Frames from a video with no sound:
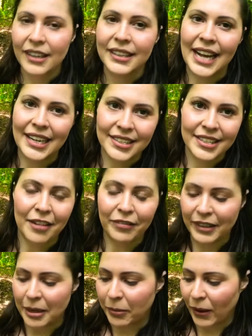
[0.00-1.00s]
That's
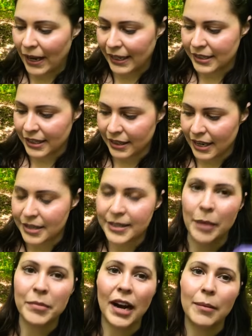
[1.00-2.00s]
definitely applying to this.
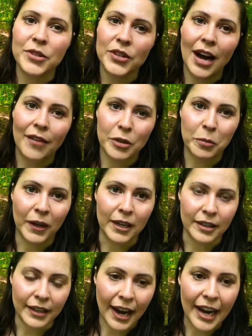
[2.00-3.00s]
Sometimes you have to play the
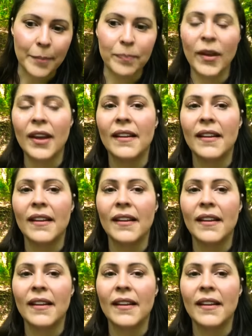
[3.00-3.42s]
game.